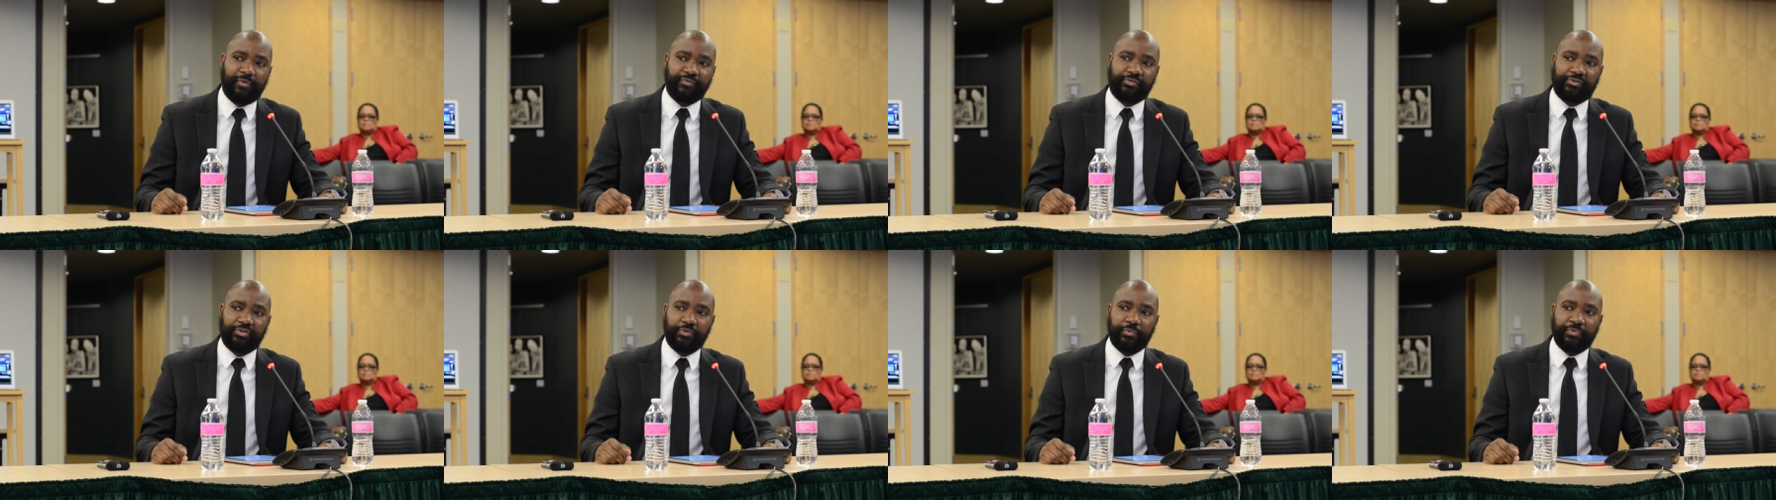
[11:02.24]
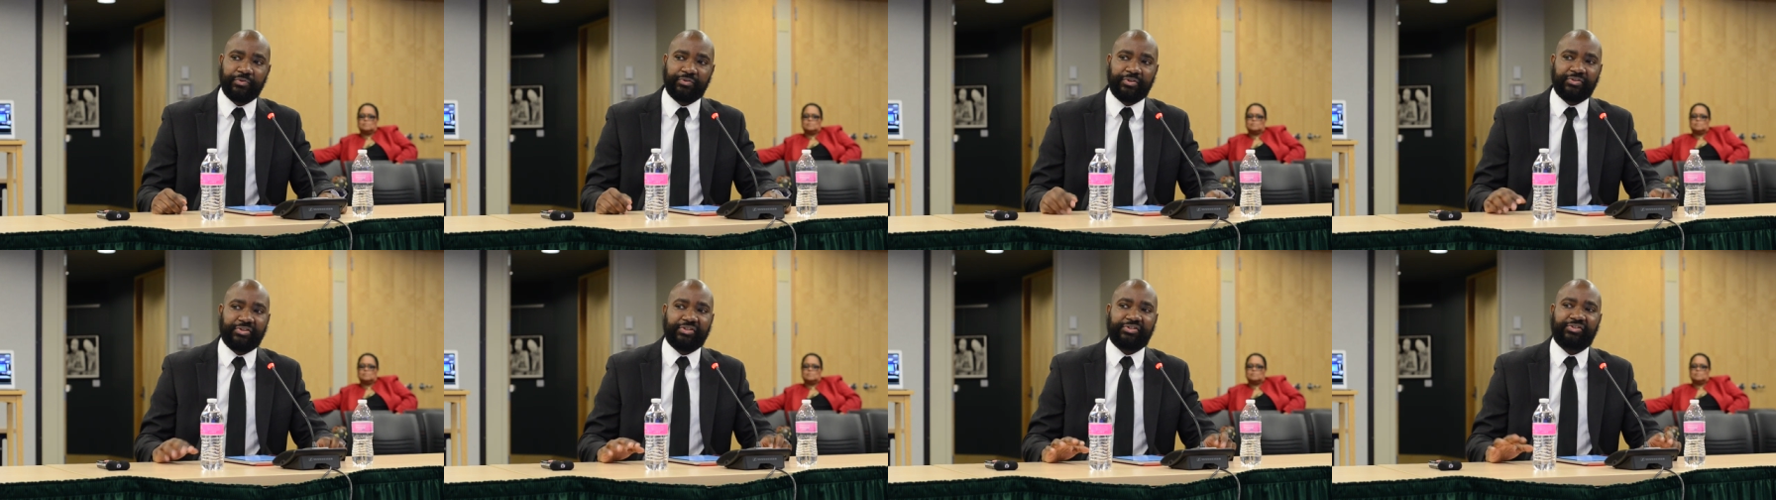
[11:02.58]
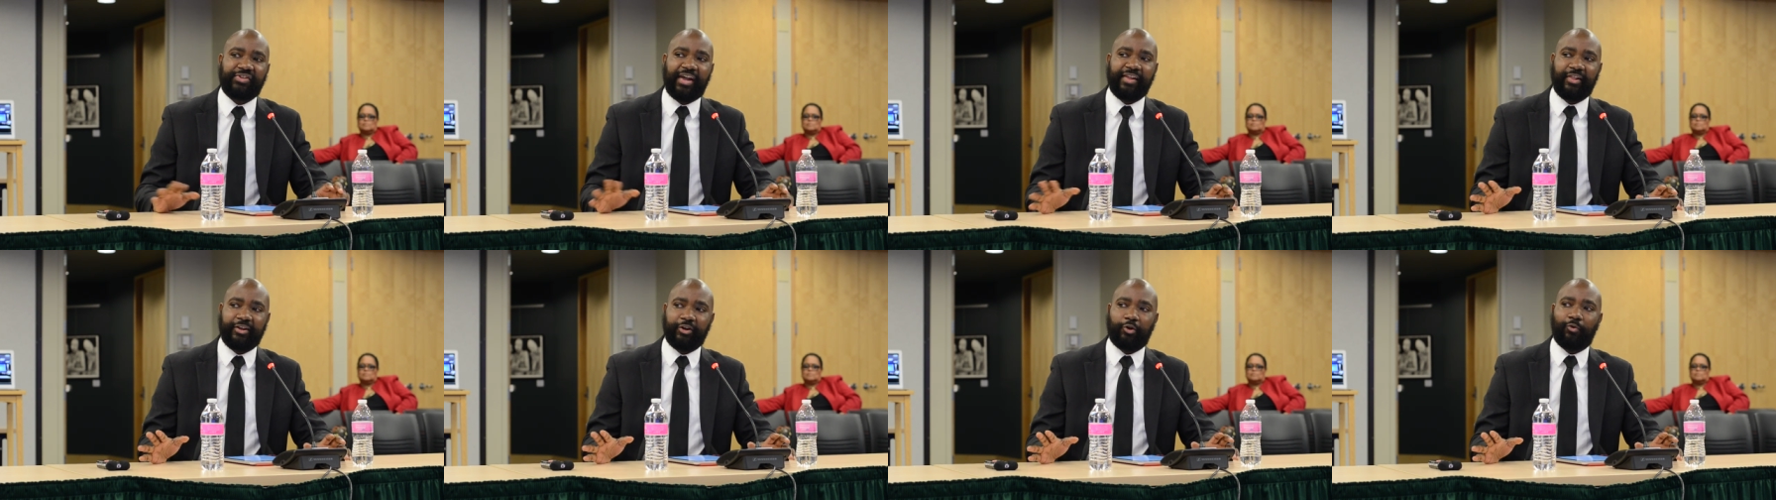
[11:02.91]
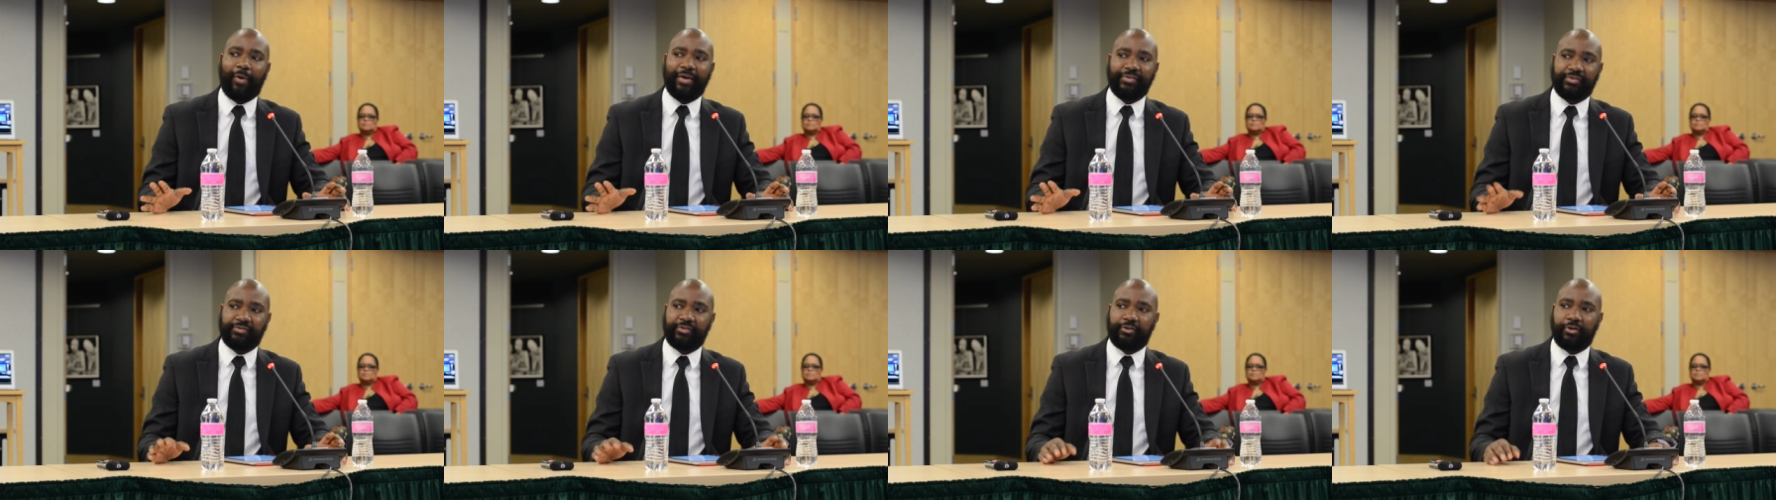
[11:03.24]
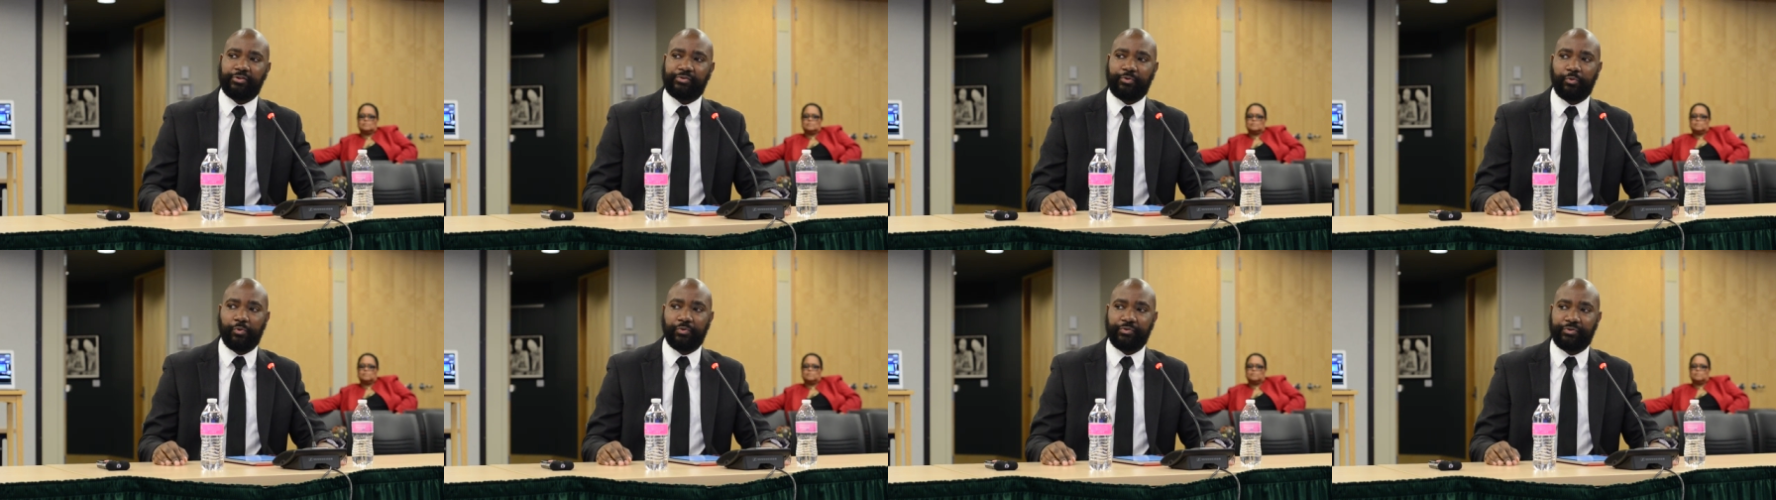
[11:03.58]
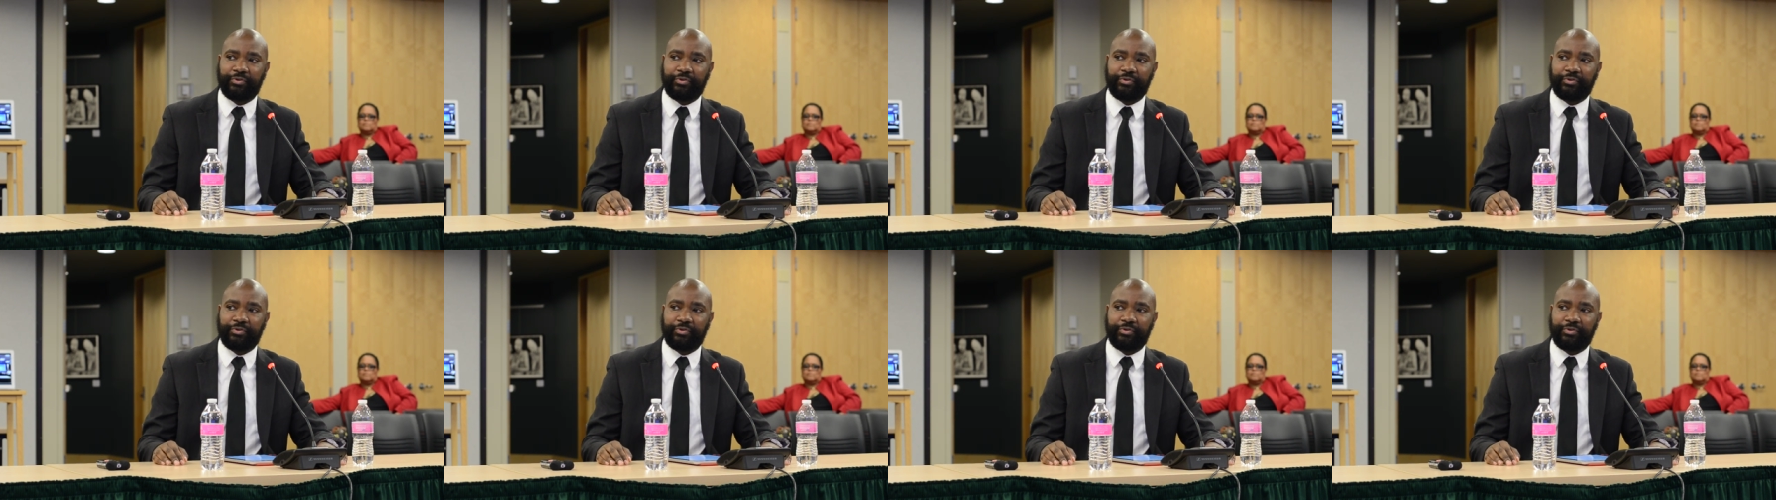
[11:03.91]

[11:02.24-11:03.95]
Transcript: of students is a silent crisis in our schools